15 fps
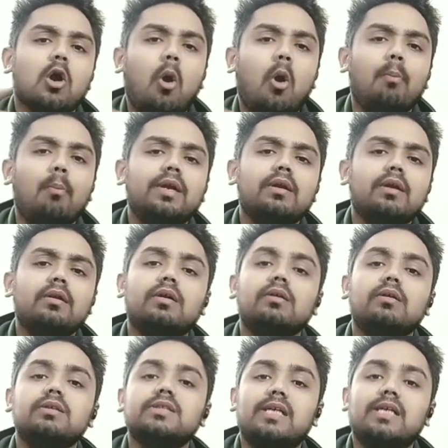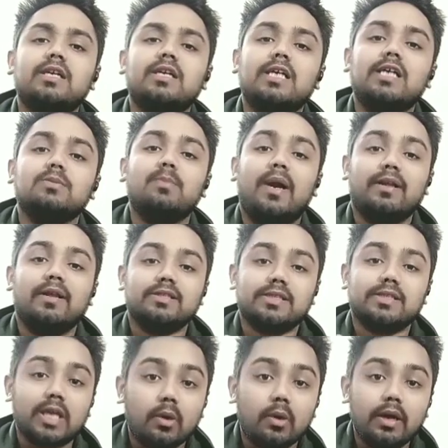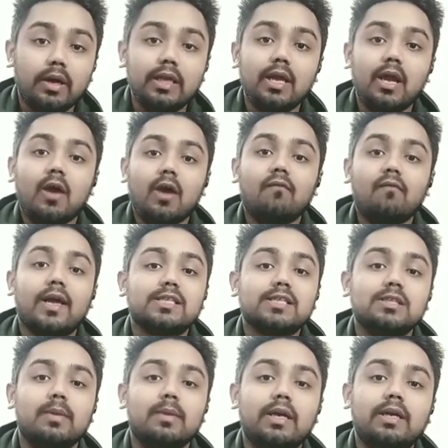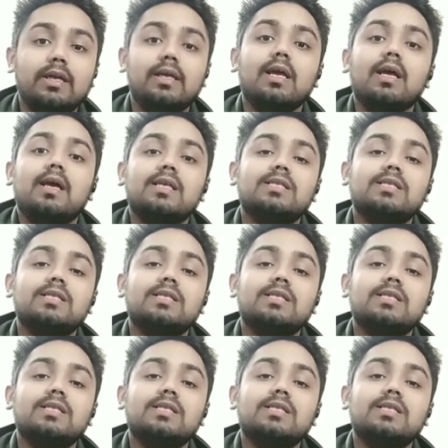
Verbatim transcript: competitors as it has better security, flexibility,